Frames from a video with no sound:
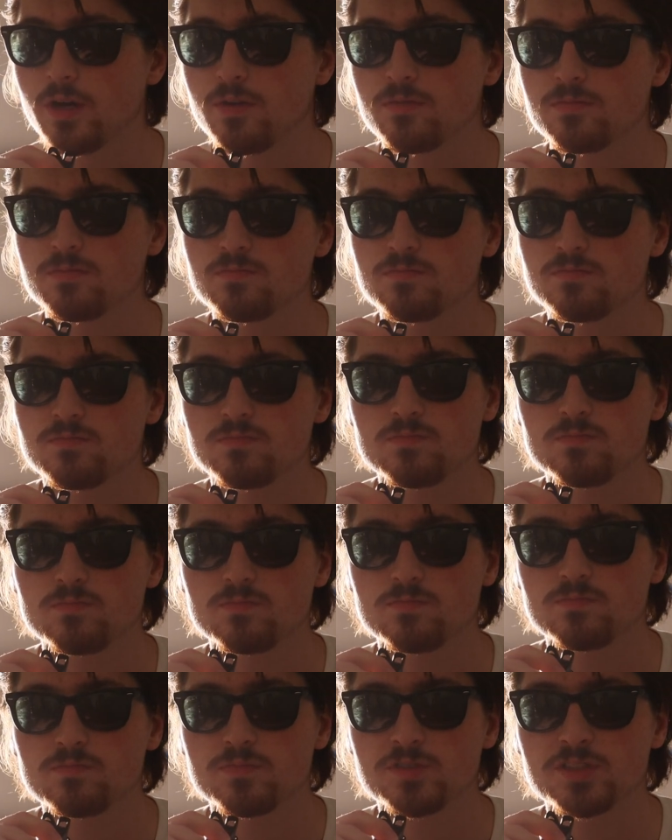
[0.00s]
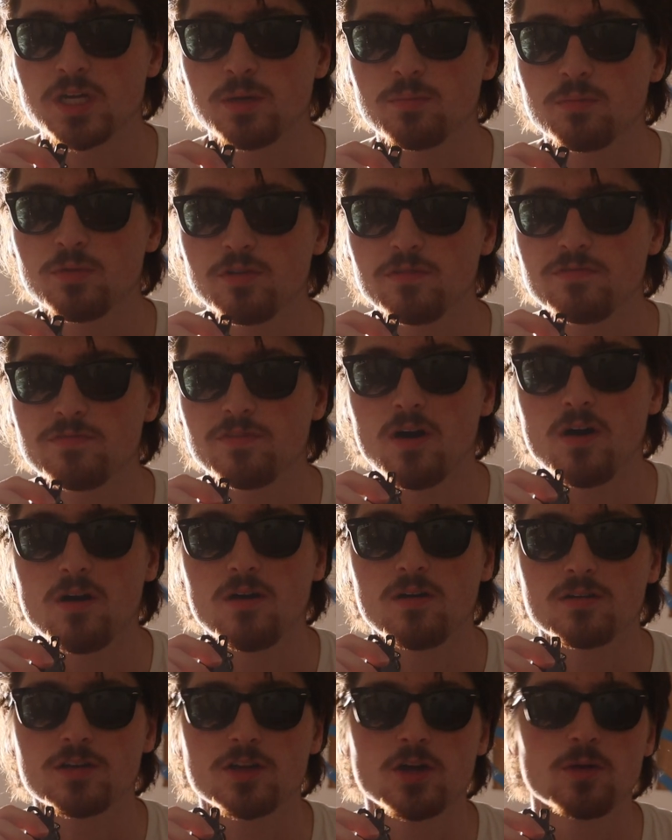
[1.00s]
don't stumble,
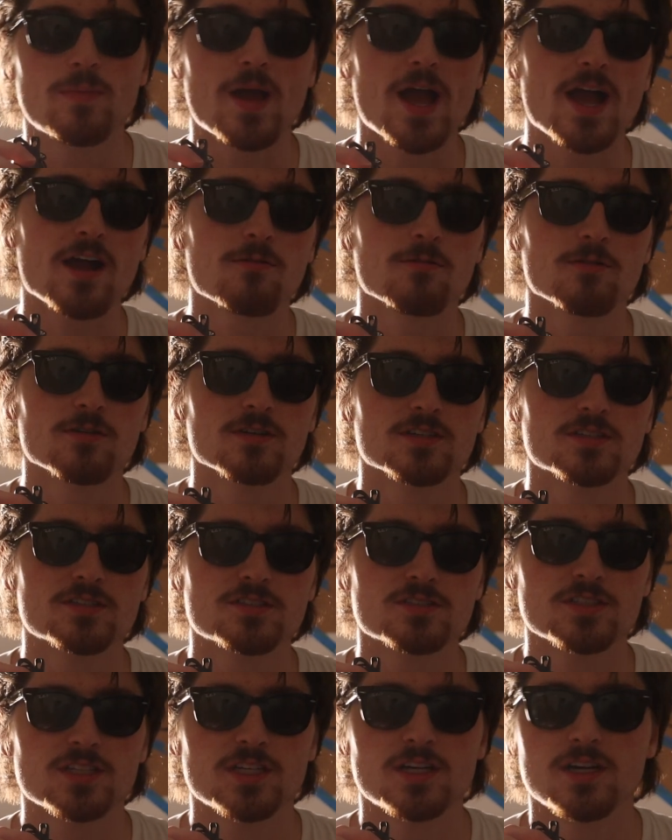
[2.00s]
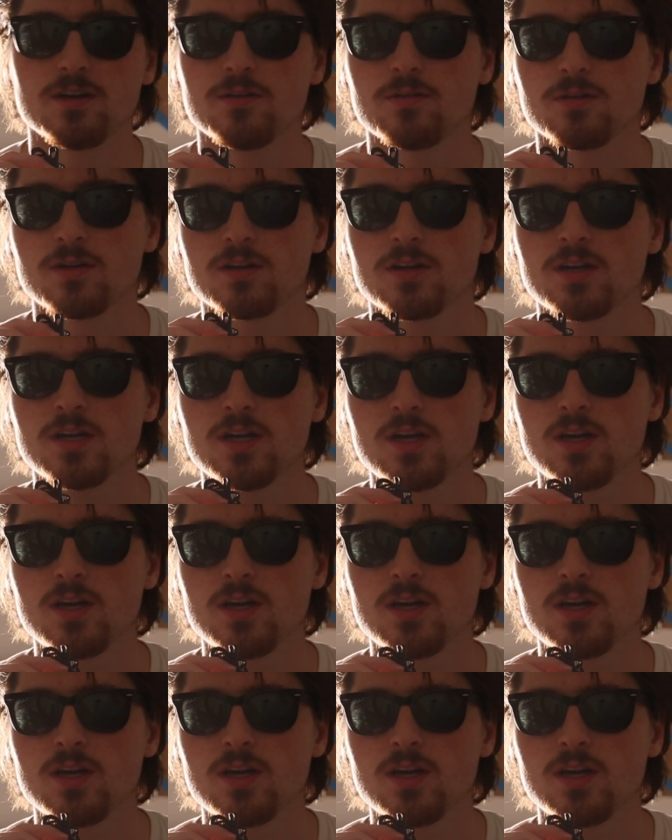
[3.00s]
fall, go backwards, you know,